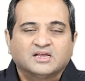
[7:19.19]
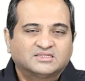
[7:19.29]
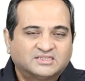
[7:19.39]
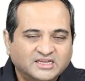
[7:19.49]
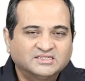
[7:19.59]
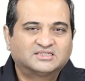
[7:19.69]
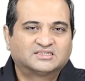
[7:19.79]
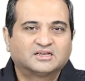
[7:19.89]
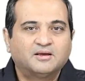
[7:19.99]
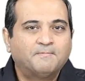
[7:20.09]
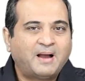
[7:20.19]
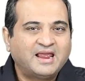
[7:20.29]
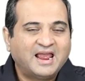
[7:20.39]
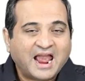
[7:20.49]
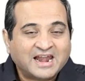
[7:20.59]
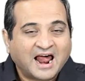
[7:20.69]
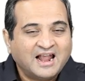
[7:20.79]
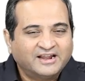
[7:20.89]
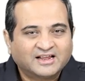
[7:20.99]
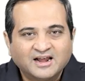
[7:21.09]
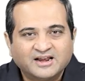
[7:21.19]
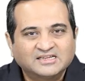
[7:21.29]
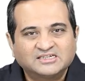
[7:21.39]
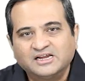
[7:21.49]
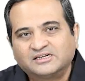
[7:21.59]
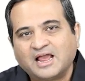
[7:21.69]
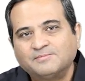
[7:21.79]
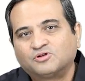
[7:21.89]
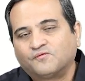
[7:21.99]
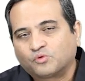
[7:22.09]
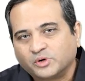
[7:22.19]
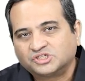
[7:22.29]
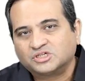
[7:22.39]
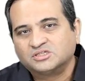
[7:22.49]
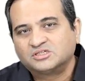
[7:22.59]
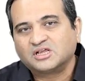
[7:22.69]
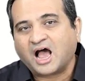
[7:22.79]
since my analytical reasoning types of questions